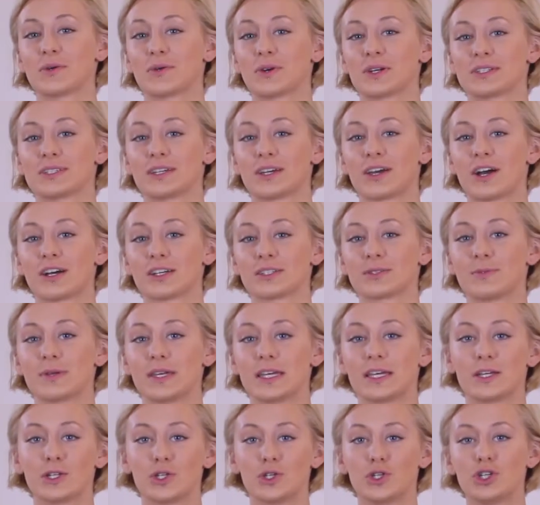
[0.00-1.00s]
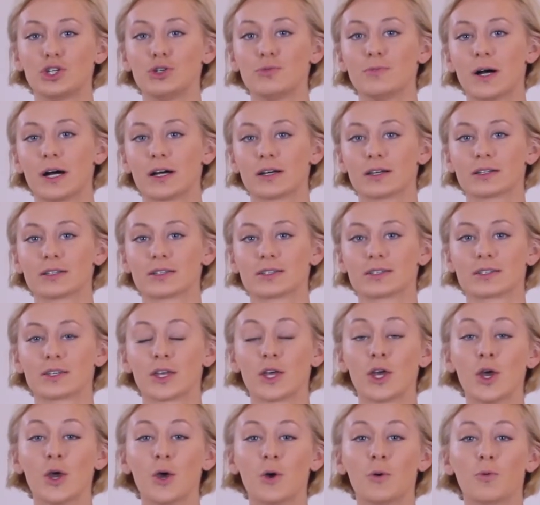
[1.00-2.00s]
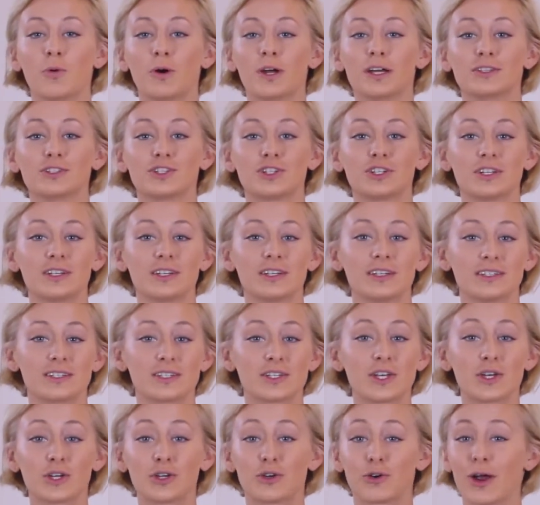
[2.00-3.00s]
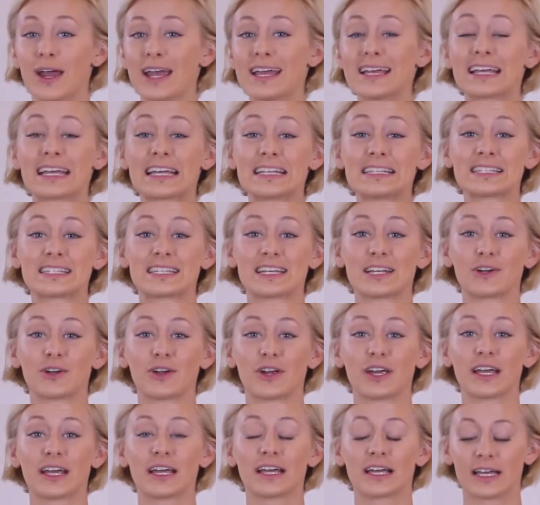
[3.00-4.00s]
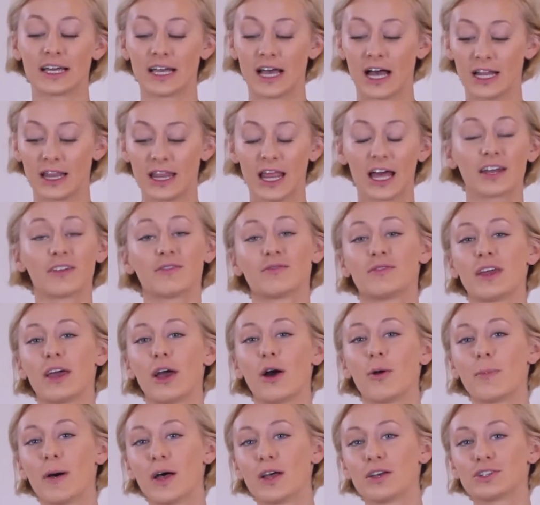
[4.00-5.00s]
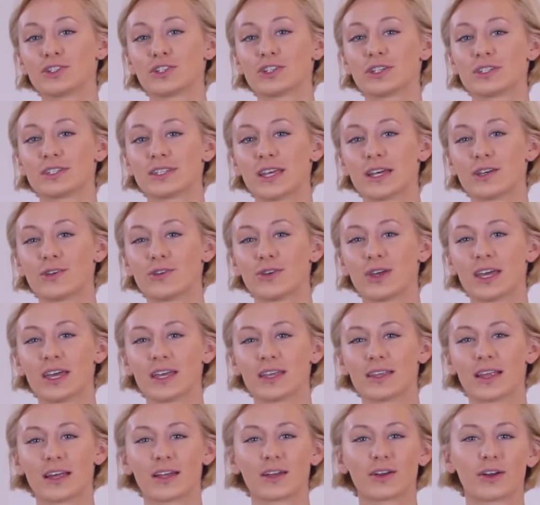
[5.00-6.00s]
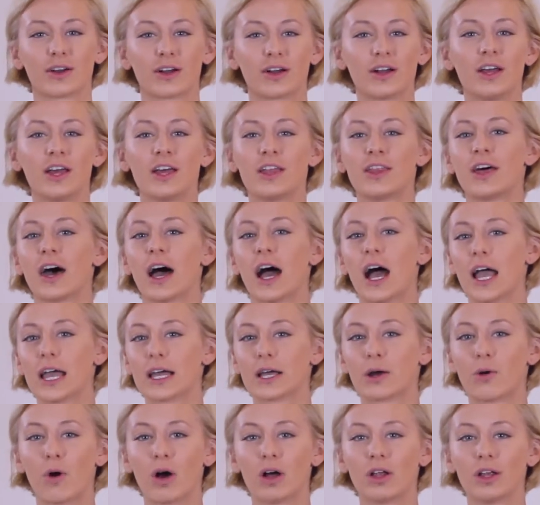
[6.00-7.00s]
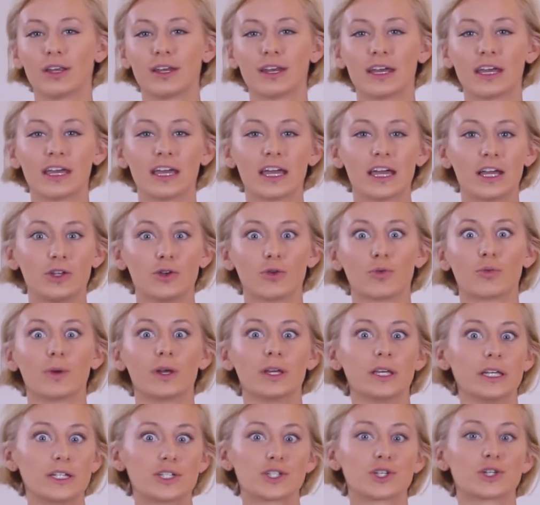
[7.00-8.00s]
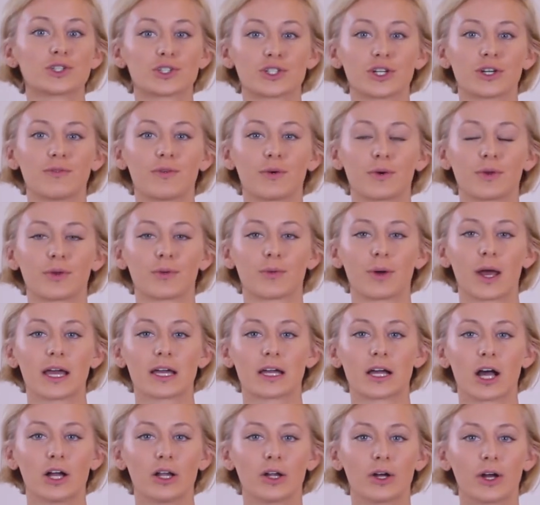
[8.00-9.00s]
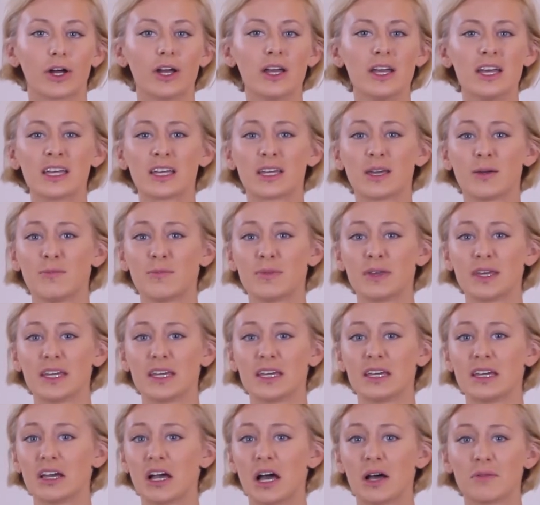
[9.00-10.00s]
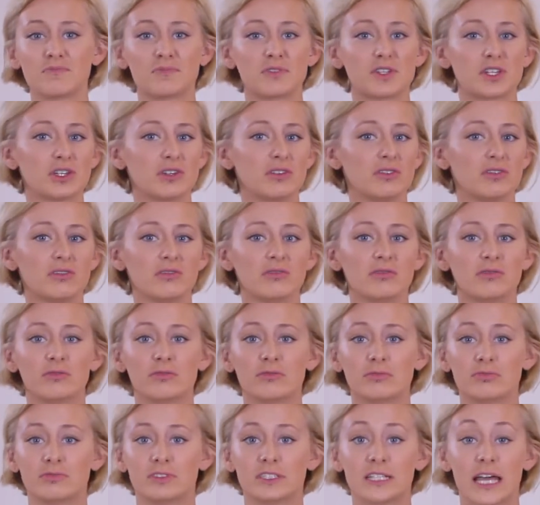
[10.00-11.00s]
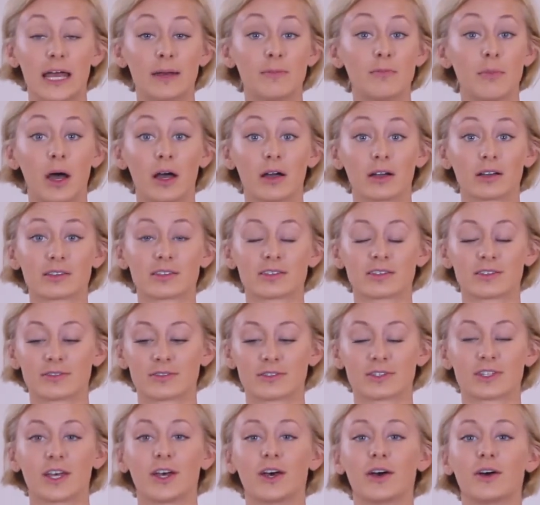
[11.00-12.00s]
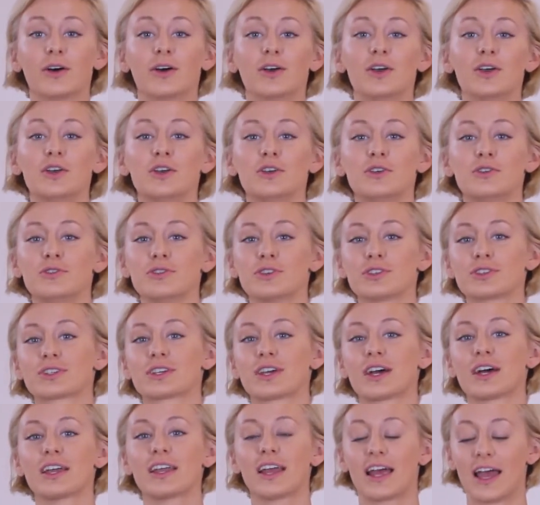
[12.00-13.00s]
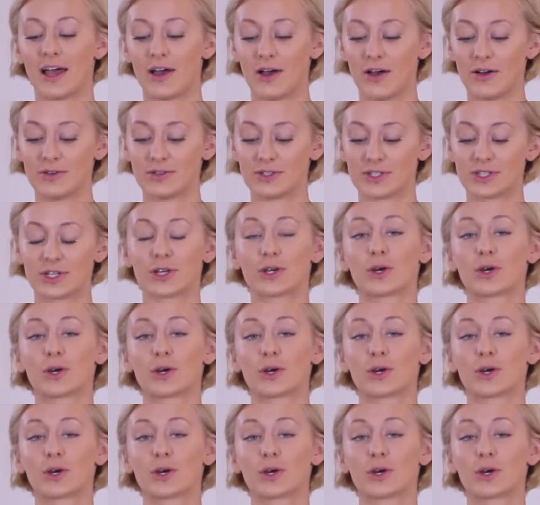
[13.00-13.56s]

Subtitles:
going to cost me $2, which is great considering a lot of nail polishes that you get that are the high quality and you're really searching for the right color can be up to $10. So you just cut out